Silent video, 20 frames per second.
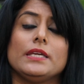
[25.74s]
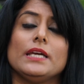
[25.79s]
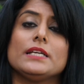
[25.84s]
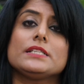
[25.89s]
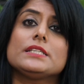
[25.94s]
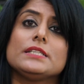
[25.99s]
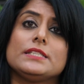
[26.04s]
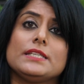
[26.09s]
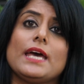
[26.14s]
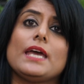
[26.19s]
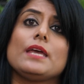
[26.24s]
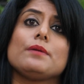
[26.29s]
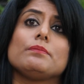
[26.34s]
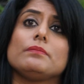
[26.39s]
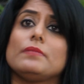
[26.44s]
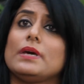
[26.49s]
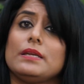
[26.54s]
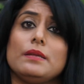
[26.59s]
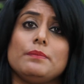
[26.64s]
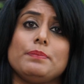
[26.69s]
Yet today,
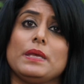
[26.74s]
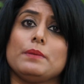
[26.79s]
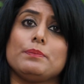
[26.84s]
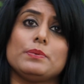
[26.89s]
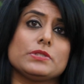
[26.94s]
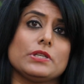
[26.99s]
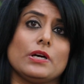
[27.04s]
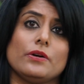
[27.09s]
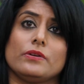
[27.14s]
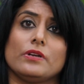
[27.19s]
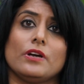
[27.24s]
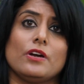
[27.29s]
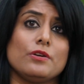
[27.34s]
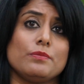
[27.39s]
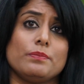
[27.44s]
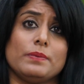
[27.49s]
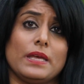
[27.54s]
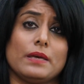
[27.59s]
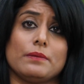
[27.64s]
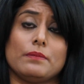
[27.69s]
many people don't
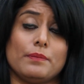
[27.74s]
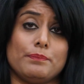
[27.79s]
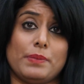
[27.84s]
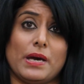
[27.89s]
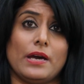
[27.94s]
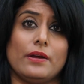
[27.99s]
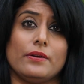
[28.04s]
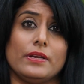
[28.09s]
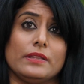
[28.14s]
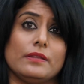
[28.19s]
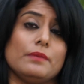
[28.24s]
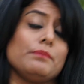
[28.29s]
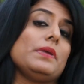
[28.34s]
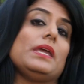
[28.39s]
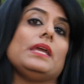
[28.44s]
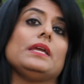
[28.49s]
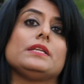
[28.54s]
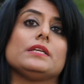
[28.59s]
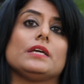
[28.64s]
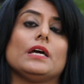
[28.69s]
know about it. The
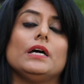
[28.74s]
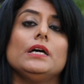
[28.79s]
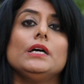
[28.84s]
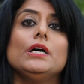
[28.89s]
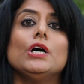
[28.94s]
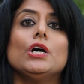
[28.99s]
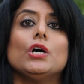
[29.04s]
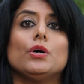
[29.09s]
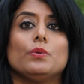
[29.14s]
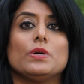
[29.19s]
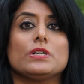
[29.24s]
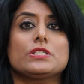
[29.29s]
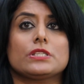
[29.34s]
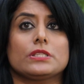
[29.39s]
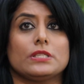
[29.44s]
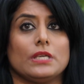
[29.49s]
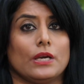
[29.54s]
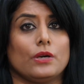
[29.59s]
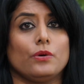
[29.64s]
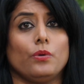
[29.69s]
media was
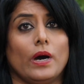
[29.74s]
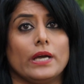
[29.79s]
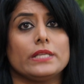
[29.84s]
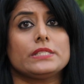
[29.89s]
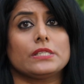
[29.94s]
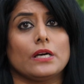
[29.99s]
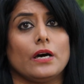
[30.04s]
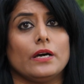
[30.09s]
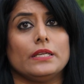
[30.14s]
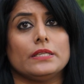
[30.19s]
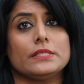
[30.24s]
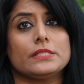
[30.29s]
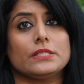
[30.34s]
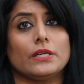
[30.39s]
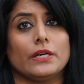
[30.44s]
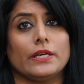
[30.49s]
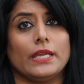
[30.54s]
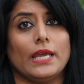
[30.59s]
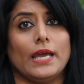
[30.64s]
quite silent on